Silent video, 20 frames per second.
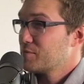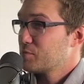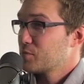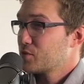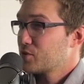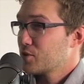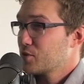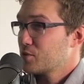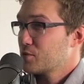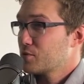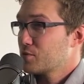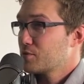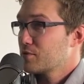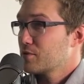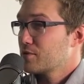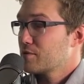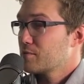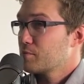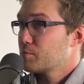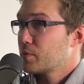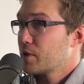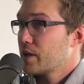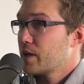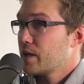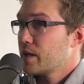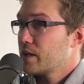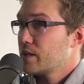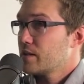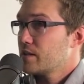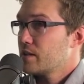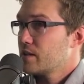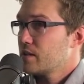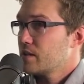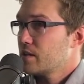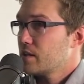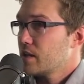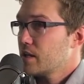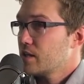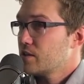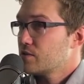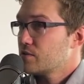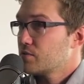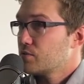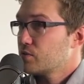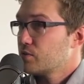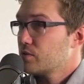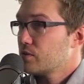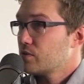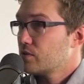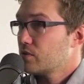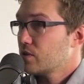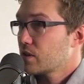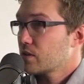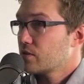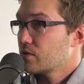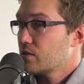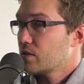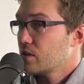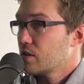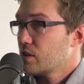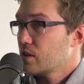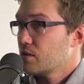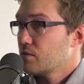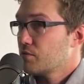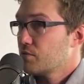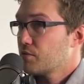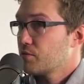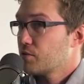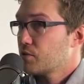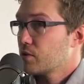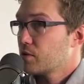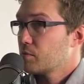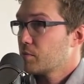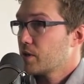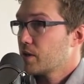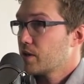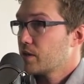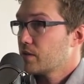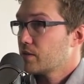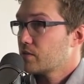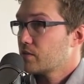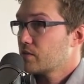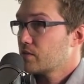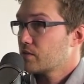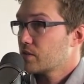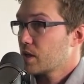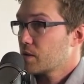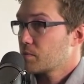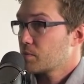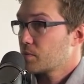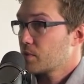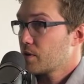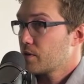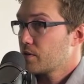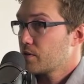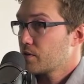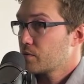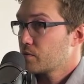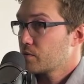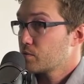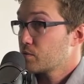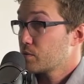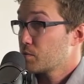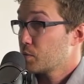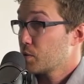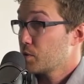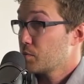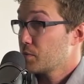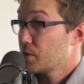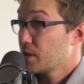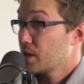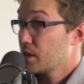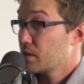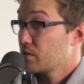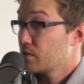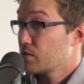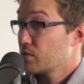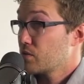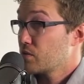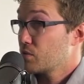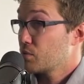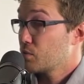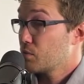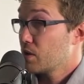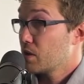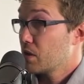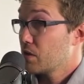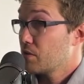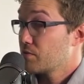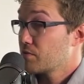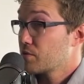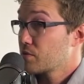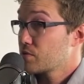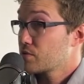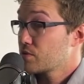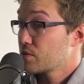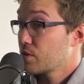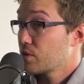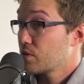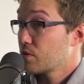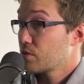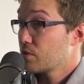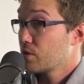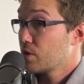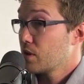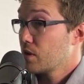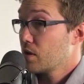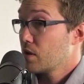So by the age of 16 for my stepbrother, which would put me at 12 or so,